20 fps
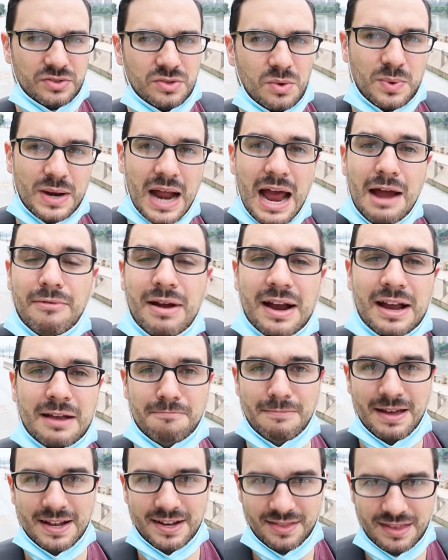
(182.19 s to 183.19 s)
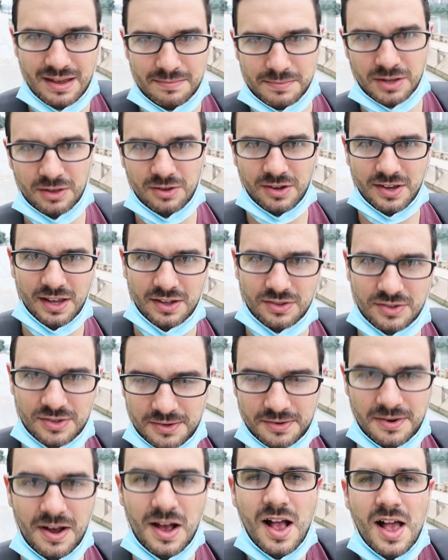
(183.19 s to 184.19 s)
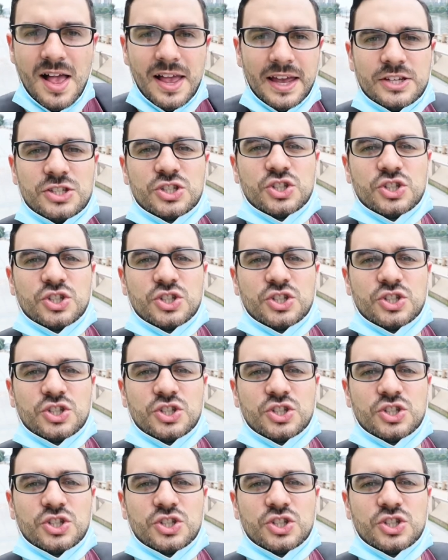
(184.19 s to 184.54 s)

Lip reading: So what I recommended them to look into is